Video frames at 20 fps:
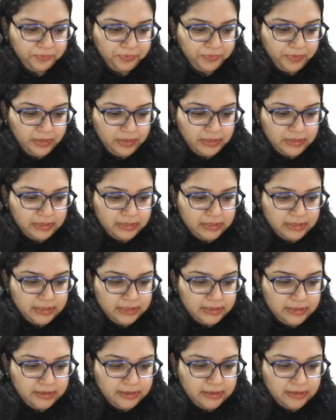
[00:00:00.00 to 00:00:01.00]

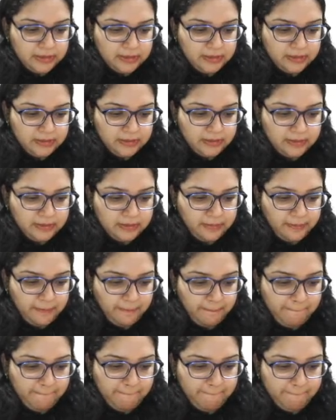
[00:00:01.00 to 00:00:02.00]

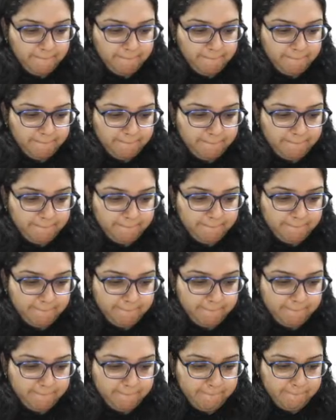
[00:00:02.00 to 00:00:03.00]

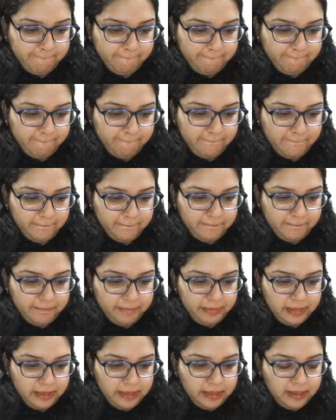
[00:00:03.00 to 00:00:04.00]

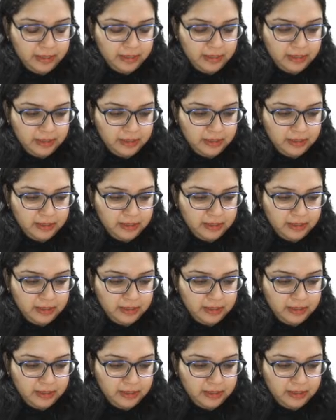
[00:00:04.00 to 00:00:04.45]
No one is speaking in this clip.